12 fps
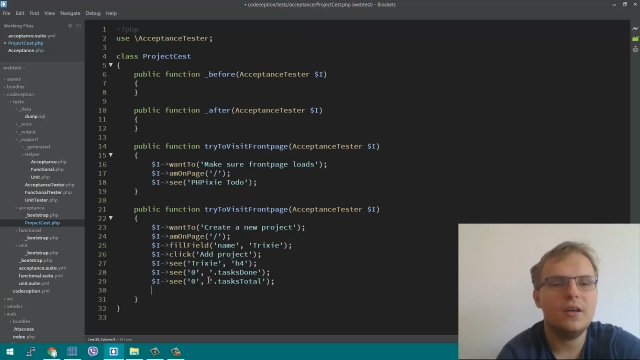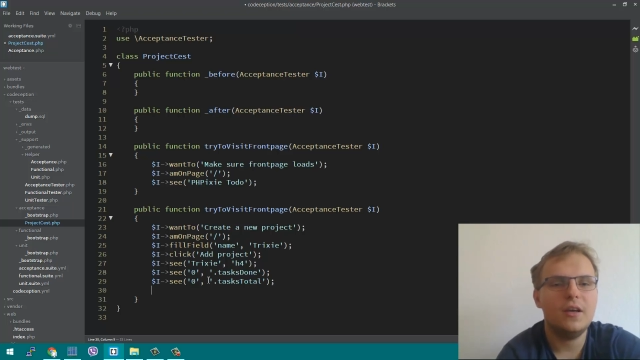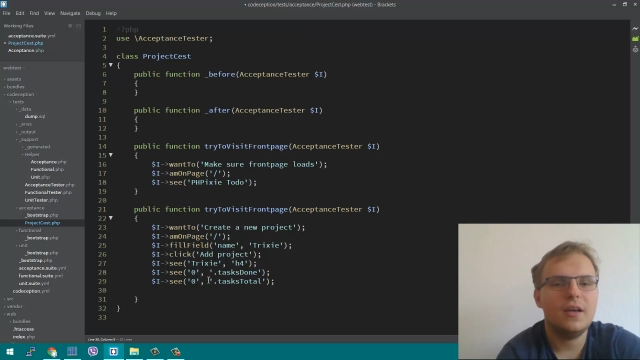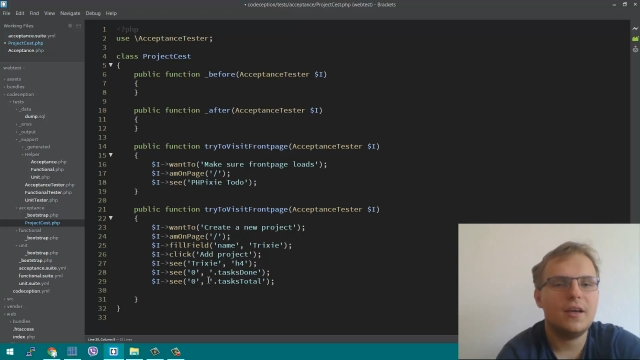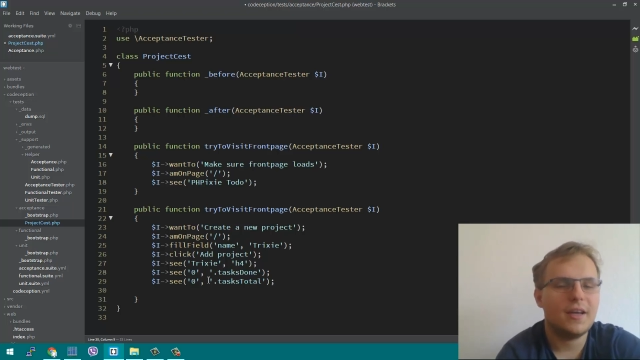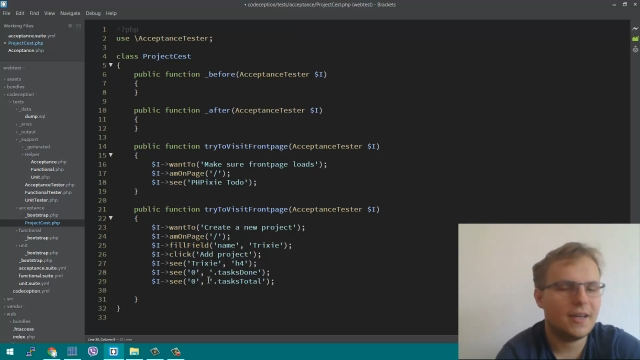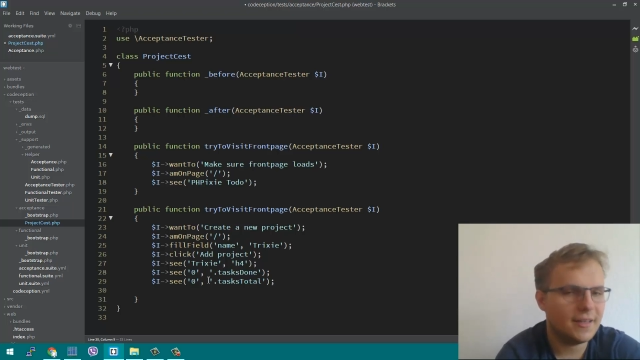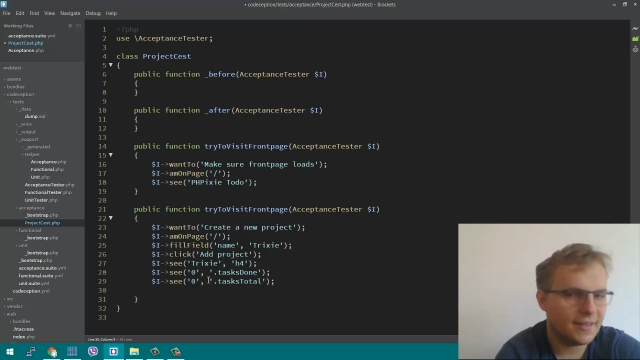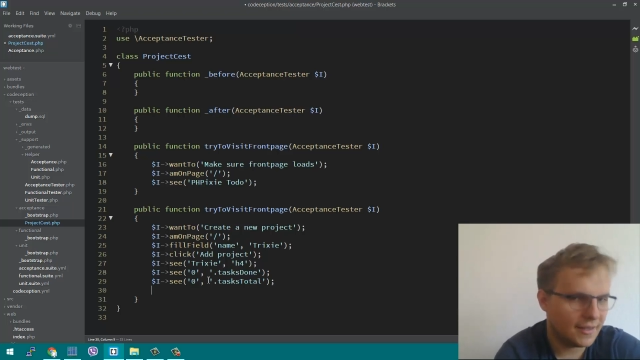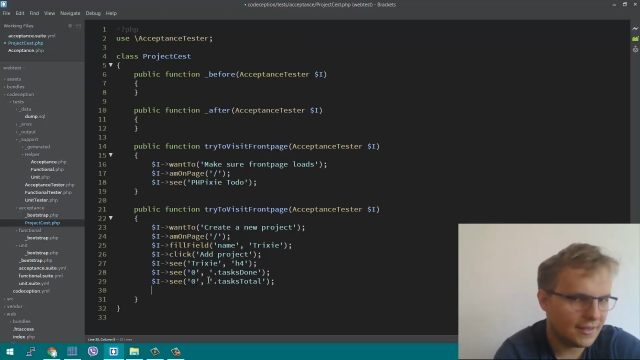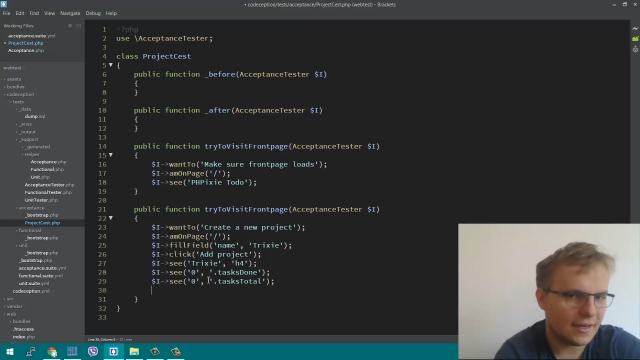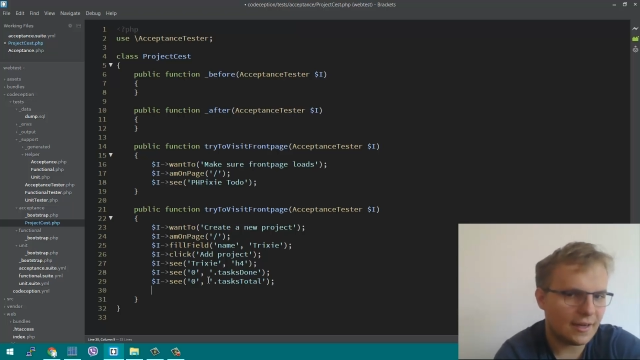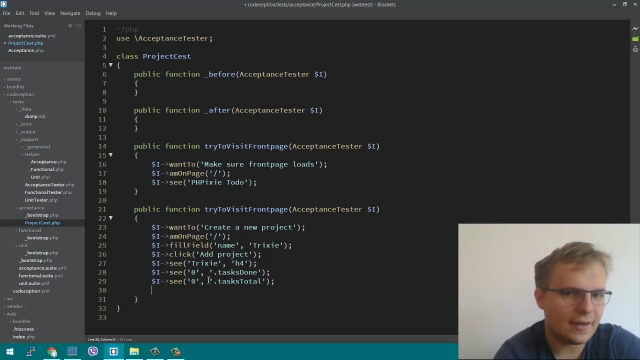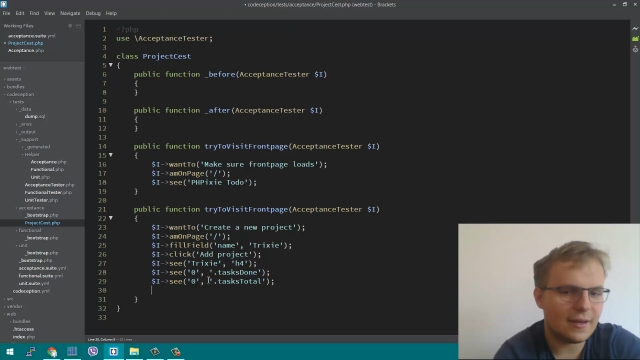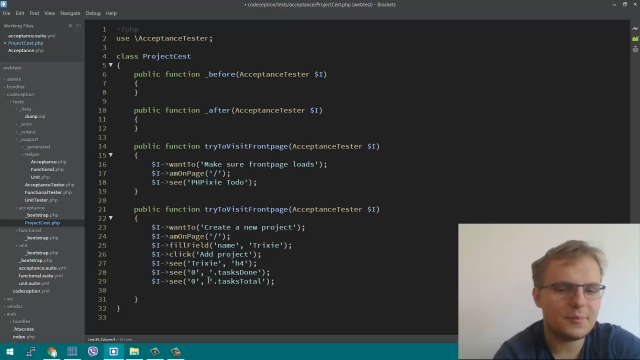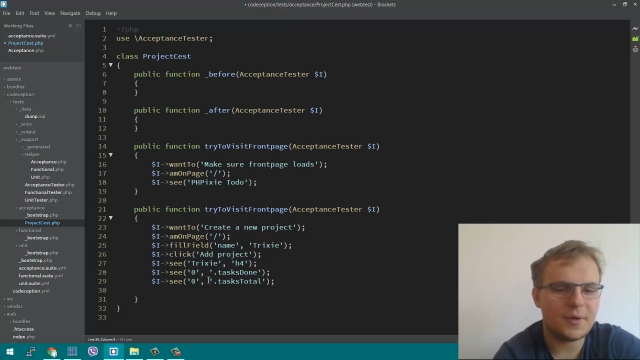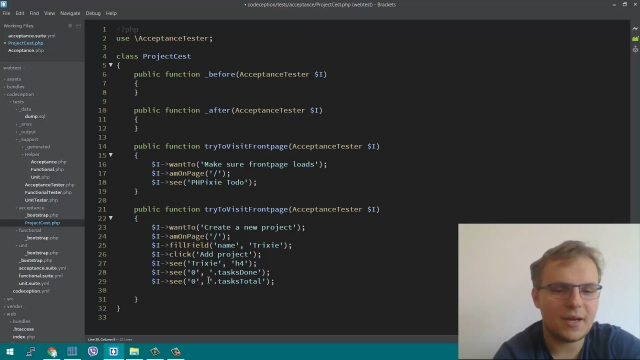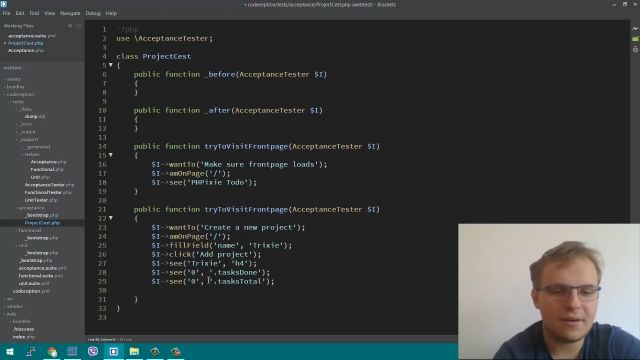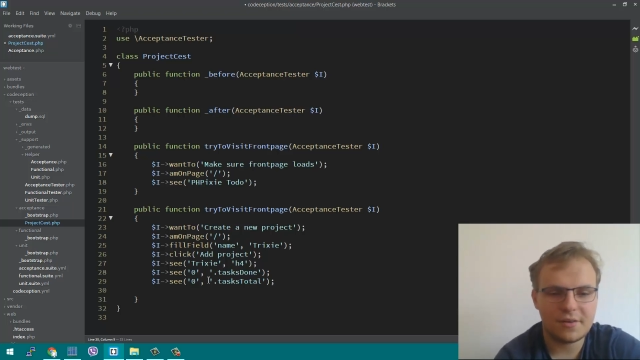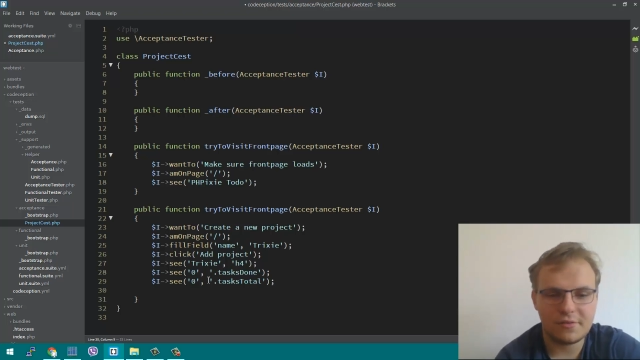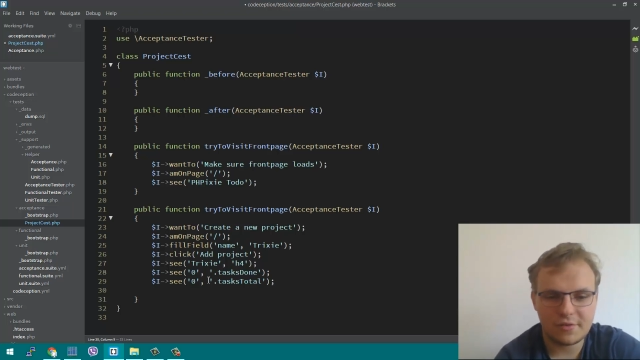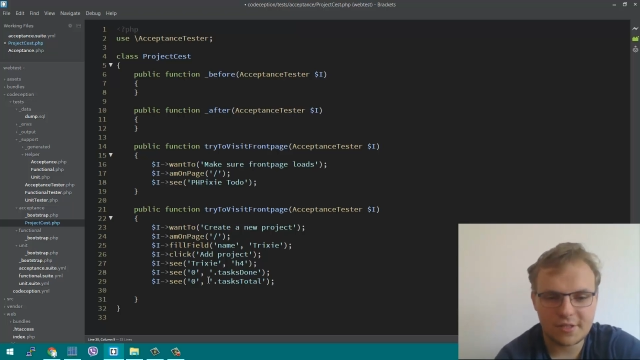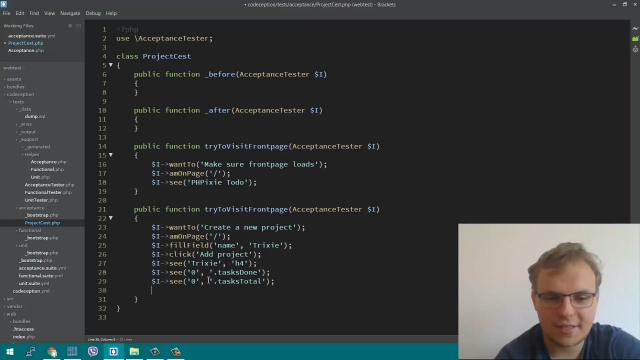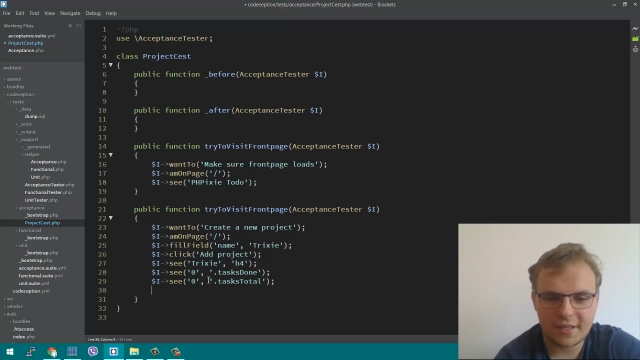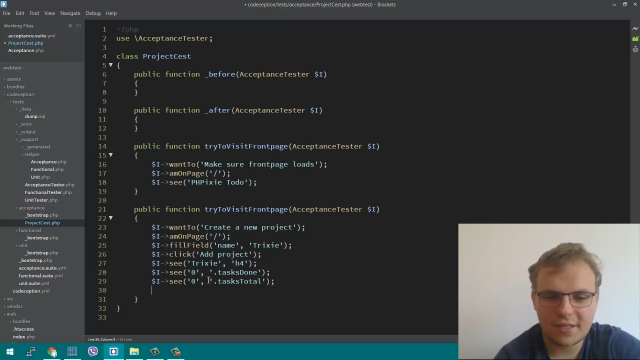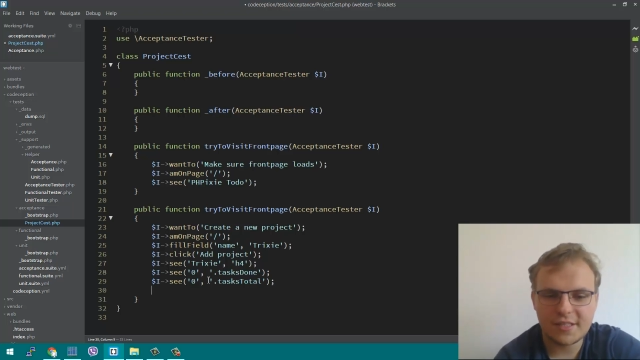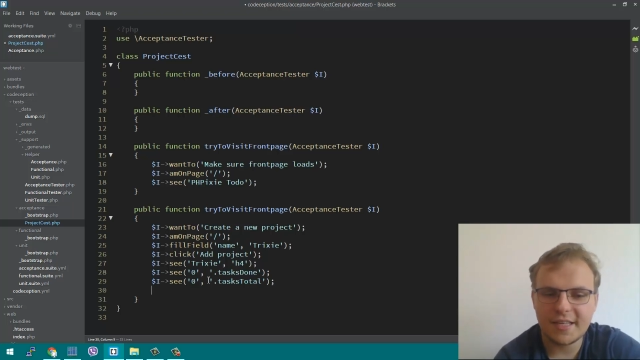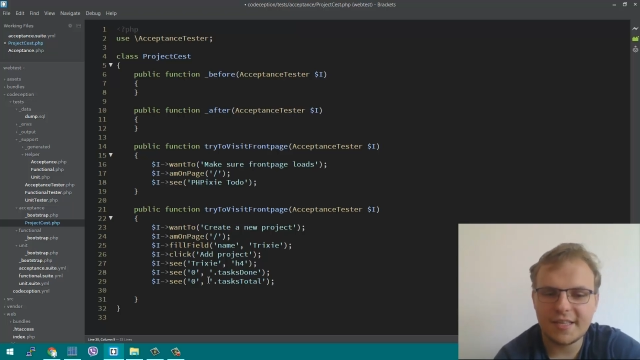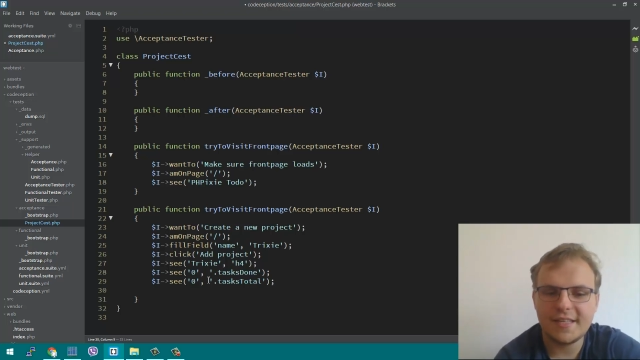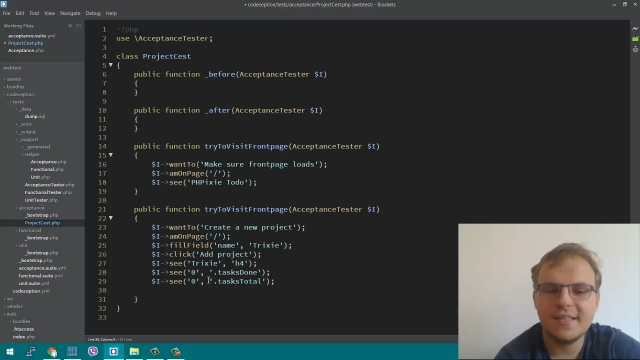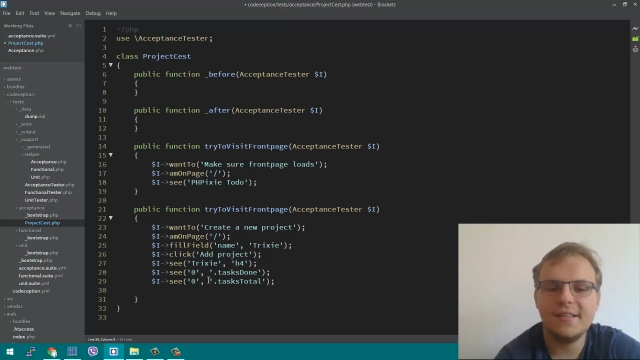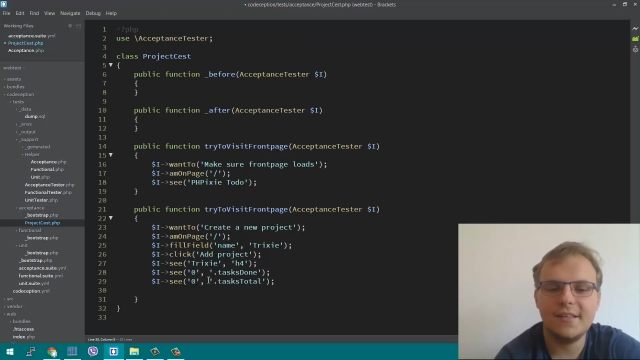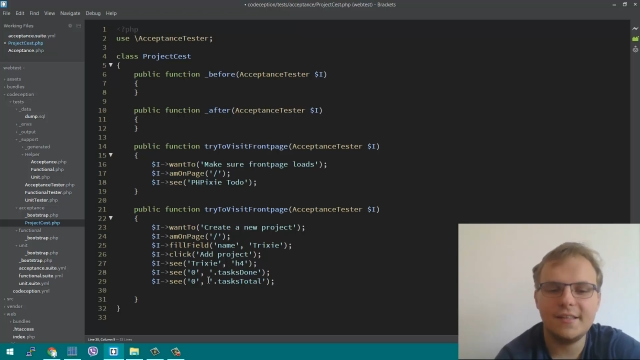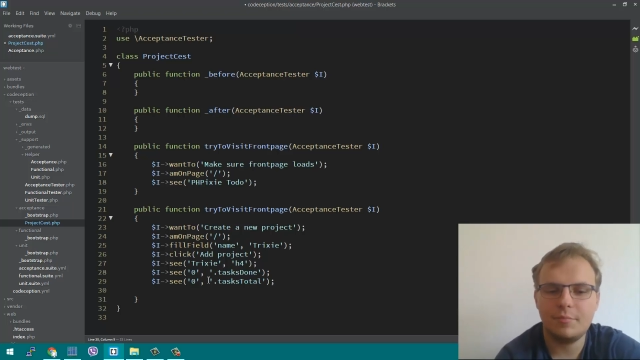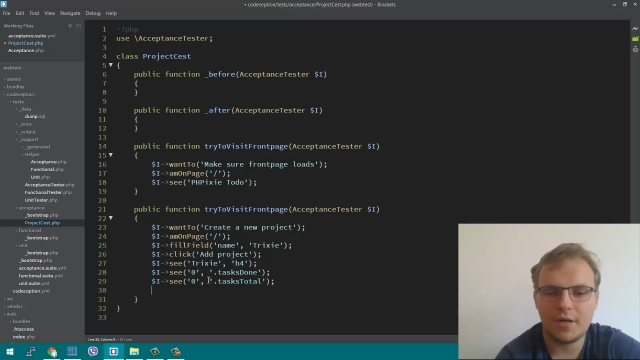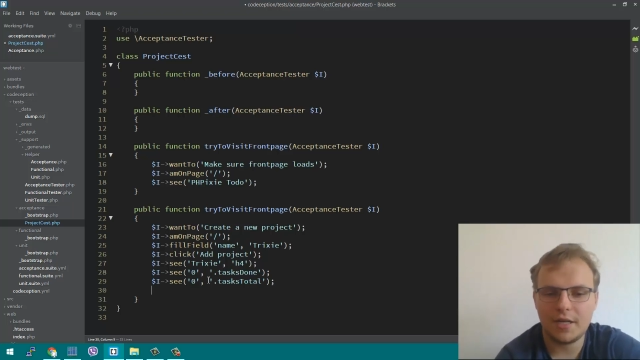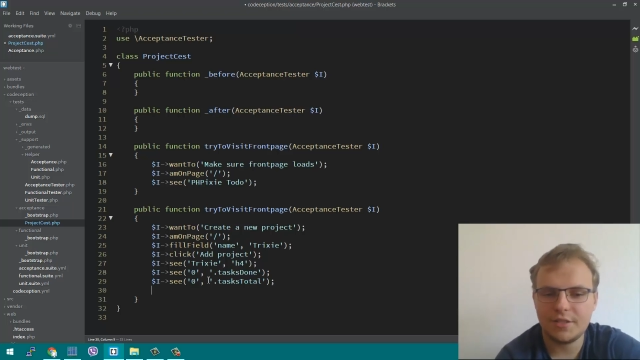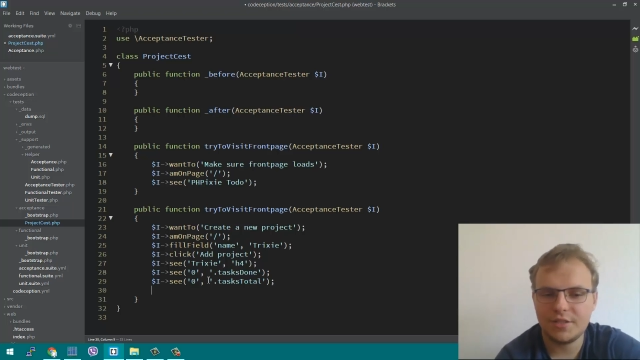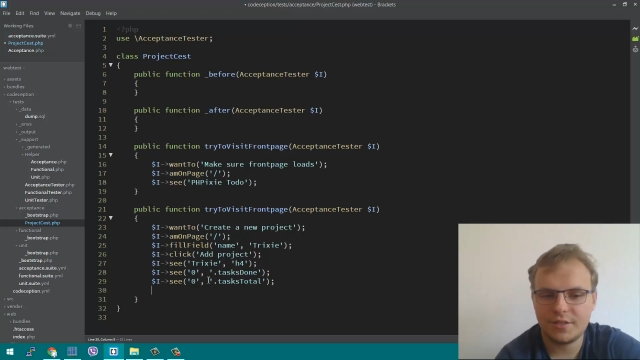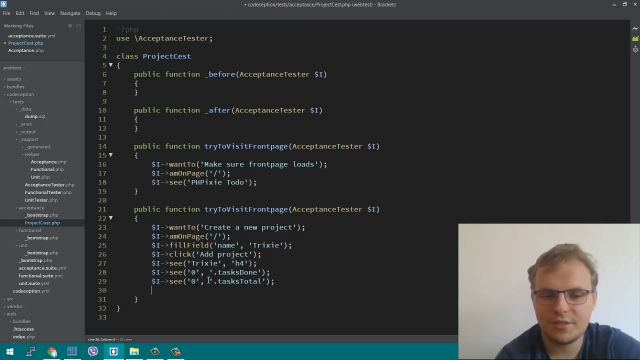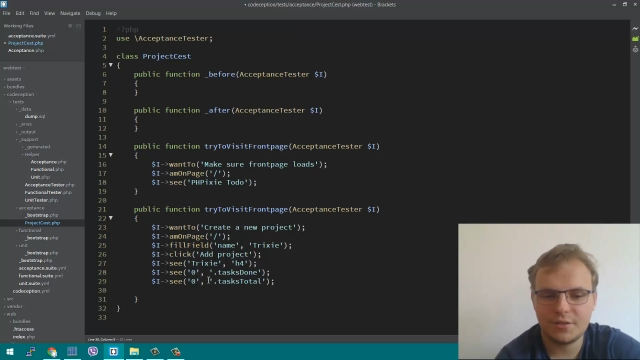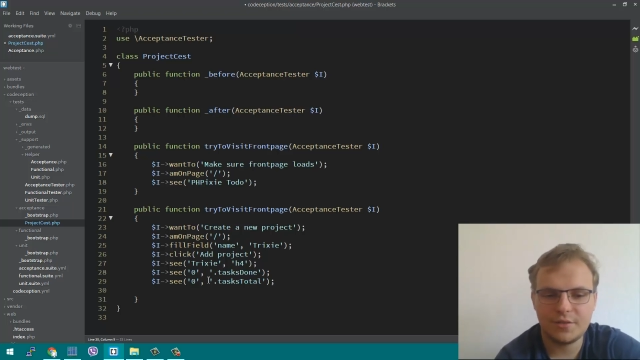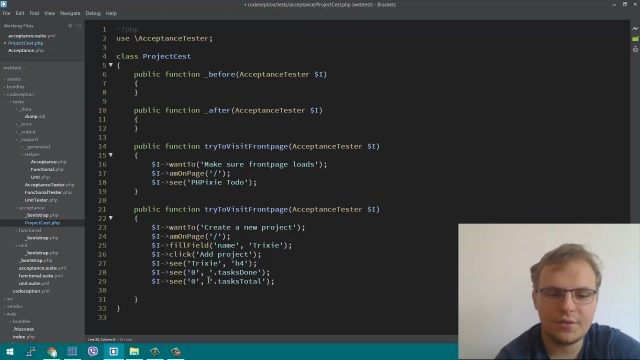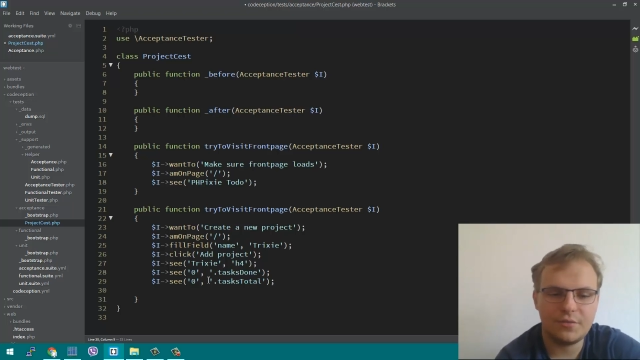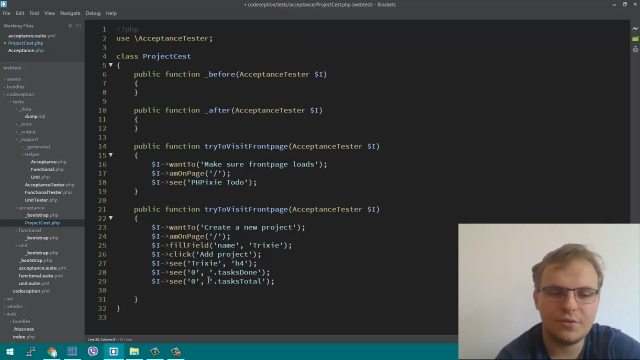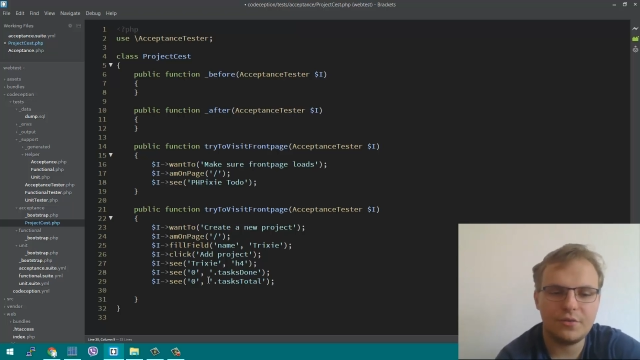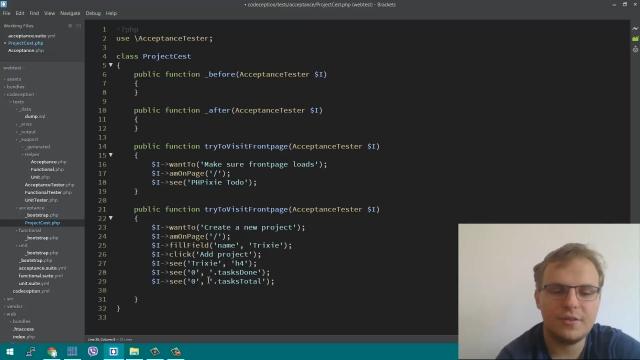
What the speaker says: clean up after ourselves and delete the project so that we don't